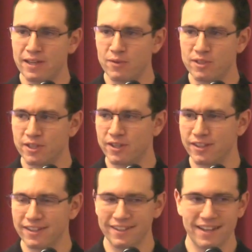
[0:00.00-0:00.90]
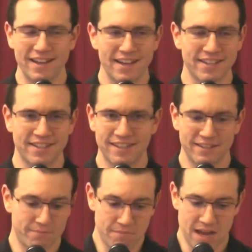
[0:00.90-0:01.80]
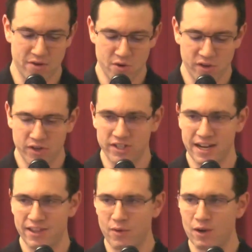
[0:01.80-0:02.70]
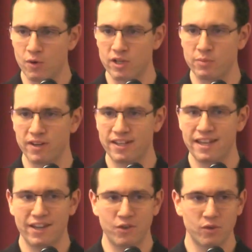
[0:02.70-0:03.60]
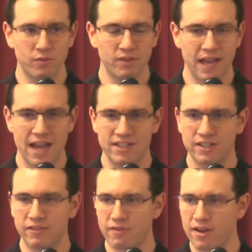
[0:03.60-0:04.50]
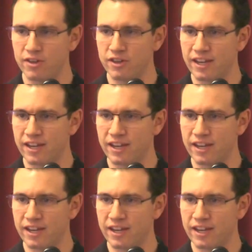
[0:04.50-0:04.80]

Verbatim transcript: There was I guess I don't know understand the way it worked, but he had to ask the father,